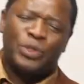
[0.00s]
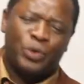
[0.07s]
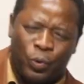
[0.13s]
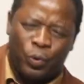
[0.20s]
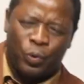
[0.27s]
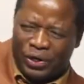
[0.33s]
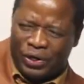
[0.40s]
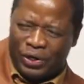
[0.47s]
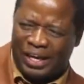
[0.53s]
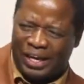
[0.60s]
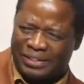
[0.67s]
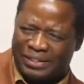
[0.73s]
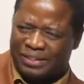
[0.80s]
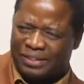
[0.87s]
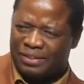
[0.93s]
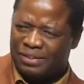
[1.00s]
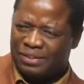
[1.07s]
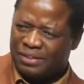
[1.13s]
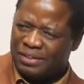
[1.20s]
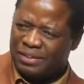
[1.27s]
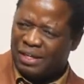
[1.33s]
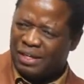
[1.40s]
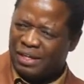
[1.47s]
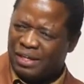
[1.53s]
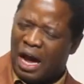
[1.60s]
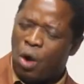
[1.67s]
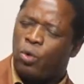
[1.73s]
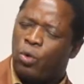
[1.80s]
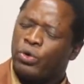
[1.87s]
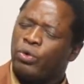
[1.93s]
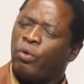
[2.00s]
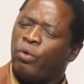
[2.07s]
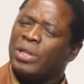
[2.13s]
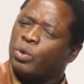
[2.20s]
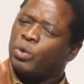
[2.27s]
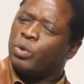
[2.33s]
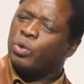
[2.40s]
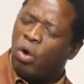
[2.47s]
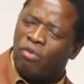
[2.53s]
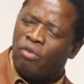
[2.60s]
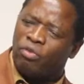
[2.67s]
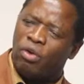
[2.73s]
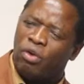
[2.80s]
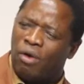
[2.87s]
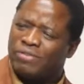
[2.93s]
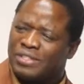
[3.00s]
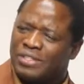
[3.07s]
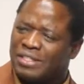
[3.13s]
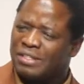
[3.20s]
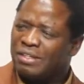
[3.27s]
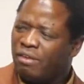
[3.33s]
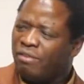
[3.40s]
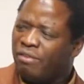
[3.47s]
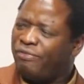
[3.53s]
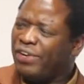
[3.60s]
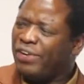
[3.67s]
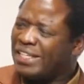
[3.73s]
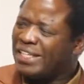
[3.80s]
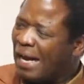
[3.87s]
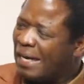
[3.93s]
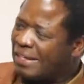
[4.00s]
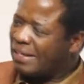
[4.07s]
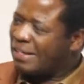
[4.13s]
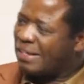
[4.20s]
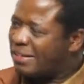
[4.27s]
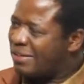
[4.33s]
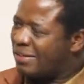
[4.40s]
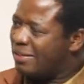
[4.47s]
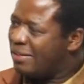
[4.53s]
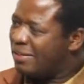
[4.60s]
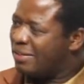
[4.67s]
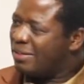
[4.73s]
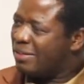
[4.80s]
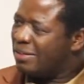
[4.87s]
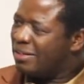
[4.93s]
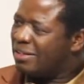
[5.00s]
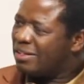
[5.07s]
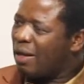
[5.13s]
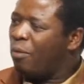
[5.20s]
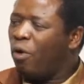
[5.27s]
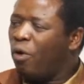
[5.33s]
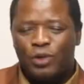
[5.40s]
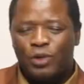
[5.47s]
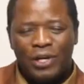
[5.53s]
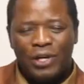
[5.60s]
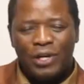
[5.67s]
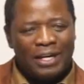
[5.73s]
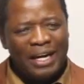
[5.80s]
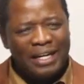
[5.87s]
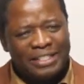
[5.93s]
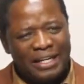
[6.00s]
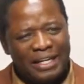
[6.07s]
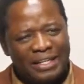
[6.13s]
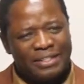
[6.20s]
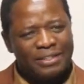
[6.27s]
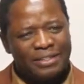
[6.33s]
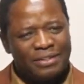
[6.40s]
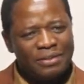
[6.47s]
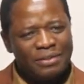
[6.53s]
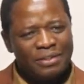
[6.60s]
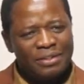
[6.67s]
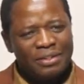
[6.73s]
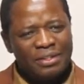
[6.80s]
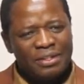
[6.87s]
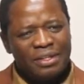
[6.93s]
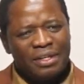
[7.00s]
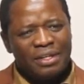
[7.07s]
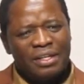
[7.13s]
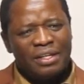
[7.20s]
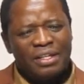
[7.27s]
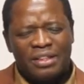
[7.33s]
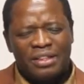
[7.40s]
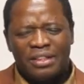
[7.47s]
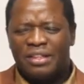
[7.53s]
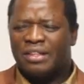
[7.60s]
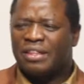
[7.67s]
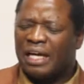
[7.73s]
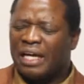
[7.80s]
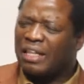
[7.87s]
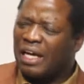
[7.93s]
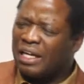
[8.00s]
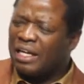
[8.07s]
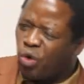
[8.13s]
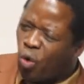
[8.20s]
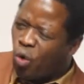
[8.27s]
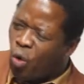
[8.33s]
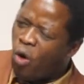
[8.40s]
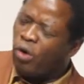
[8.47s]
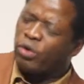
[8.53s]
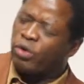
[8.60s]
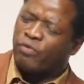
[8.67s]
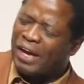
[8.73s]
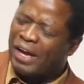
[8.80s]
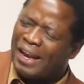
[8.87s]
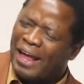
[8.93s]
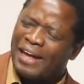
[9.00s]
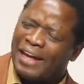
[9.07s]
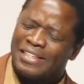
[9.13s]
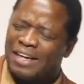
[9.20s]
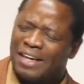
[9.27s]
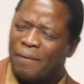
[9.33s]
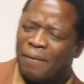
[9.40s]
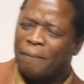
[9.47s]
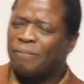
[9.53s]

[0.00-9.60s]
to create. How could you with 12 loaves feed 100? Some loaves were created. That God of Elijah